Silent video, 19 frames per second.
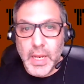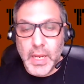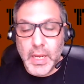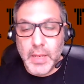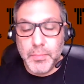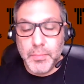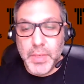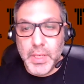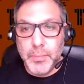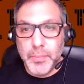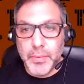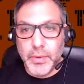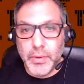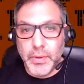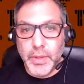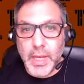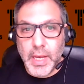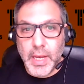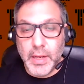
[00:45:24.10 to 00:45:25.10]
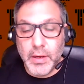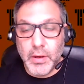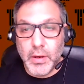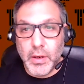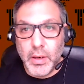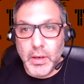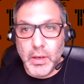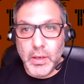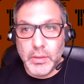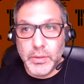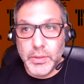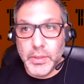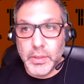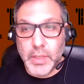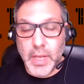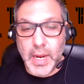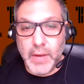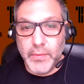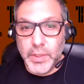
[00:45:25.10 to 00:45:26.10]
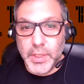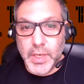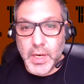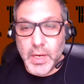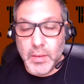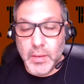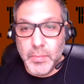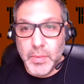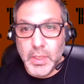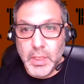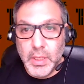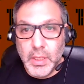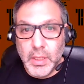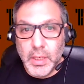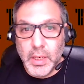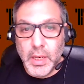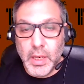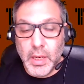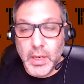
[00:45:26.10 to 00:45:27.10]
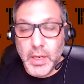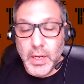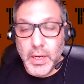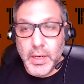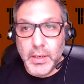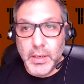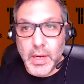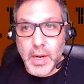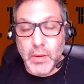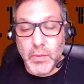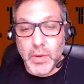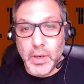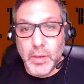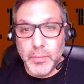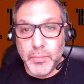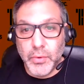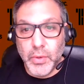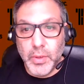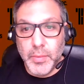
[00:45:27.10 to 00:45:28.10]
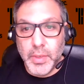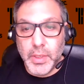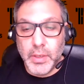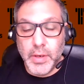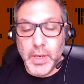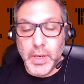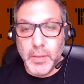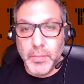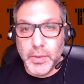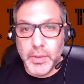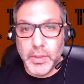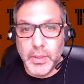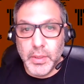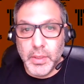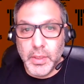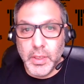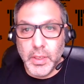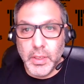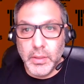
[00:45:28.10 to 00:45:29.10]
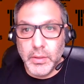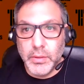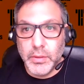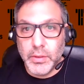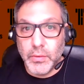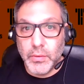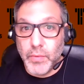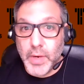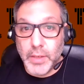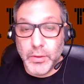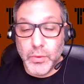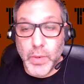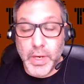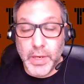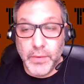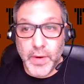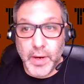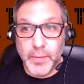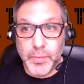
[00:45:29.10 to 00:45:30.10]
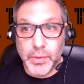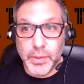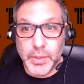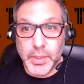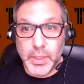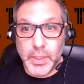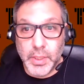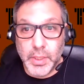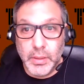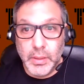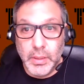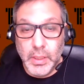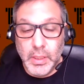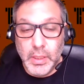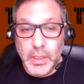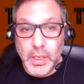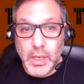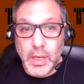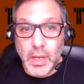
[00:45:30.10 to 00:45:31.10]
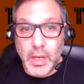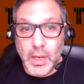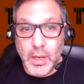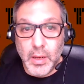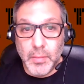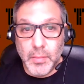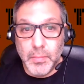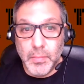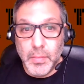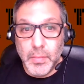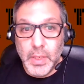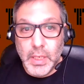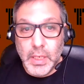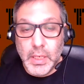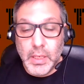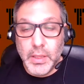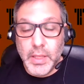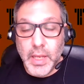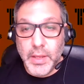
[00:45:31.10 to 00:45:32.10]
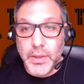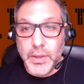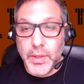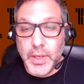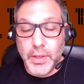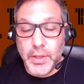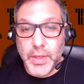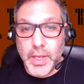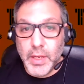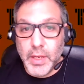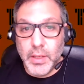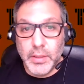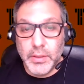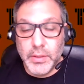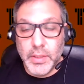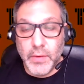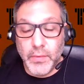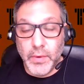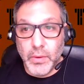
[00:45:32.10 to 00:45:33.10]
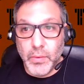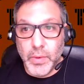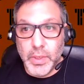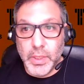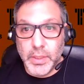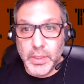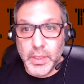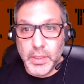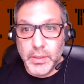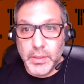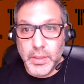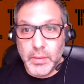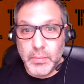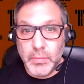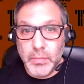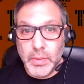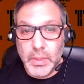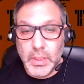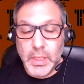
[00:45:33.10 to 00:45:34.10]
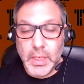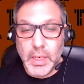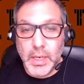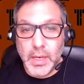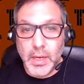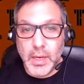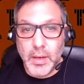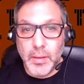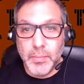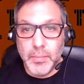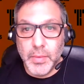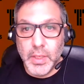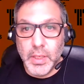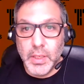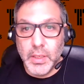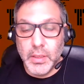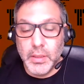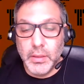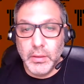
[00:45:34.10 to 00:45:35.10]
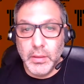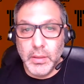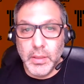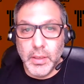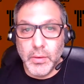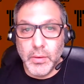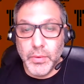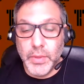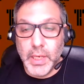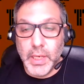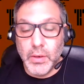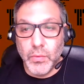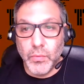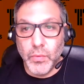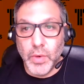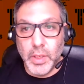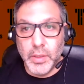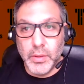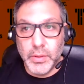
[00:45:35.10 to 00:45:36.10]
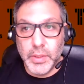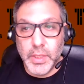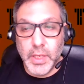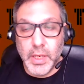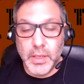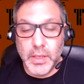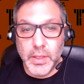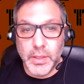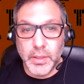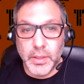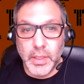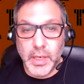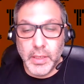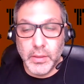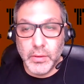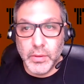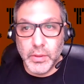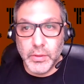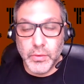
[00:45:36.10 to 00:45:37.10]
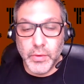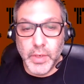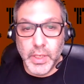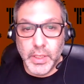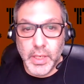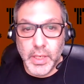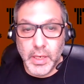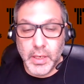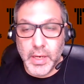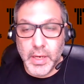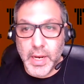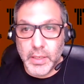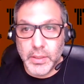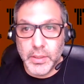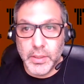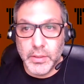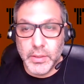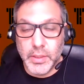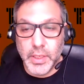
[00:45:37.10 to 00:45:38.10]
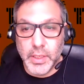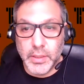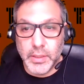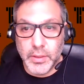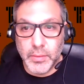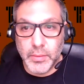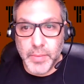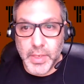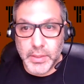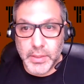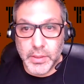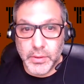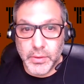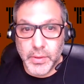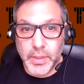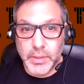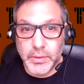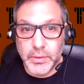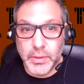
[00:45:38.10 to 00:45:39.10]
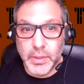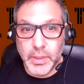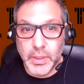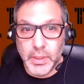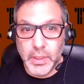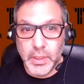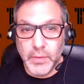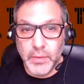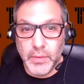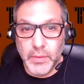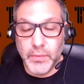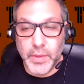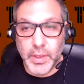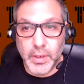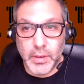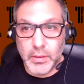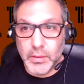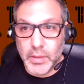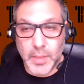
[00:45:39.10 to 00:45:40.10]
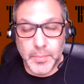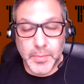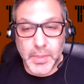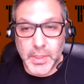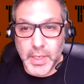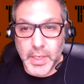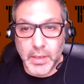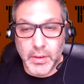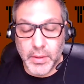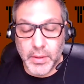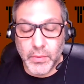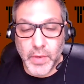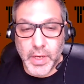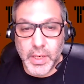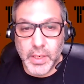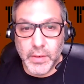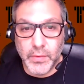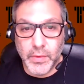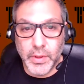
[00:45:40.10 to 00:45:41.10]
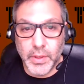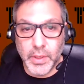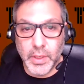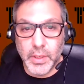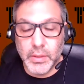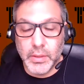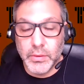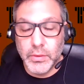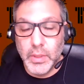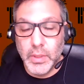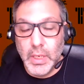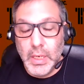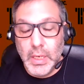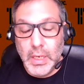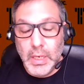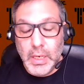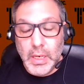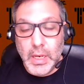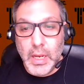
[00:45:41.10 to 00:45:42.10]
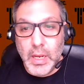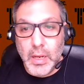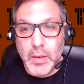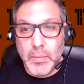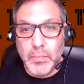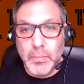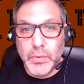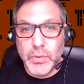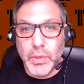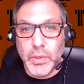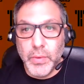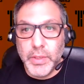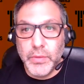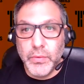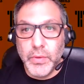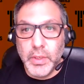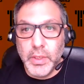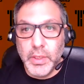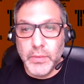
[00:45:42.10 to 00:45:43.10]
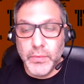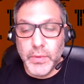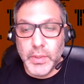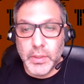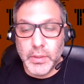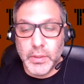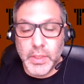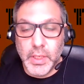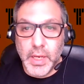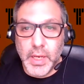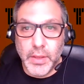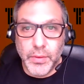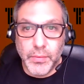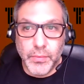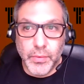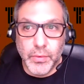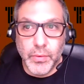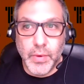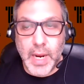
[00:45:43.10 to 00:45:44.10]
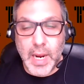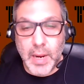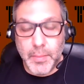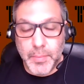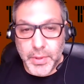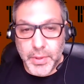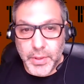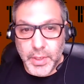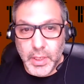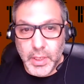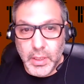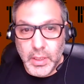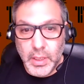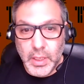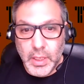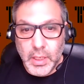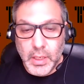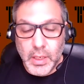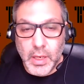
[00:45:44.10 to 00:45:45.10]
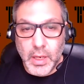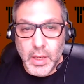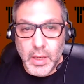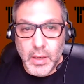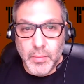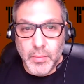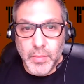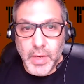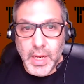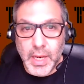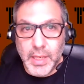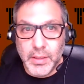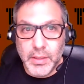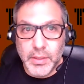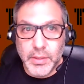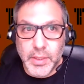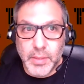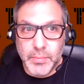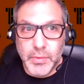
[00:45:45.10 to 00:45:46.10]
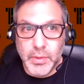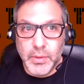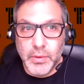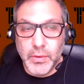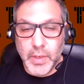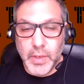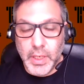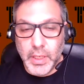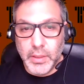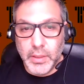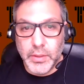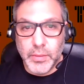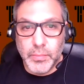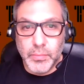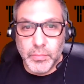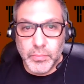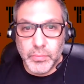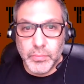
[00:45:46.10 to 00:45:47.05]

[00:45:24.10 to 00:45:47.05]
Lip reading: people that still have a job, and our unemployment in our neighborhood is around 25%. They think that it's never going to touch them. They don't understand that the landlord has already taken actions against their best interests, even if they're up to date on their rent and everything else. So it's really difficult to get through apathy and to some degree some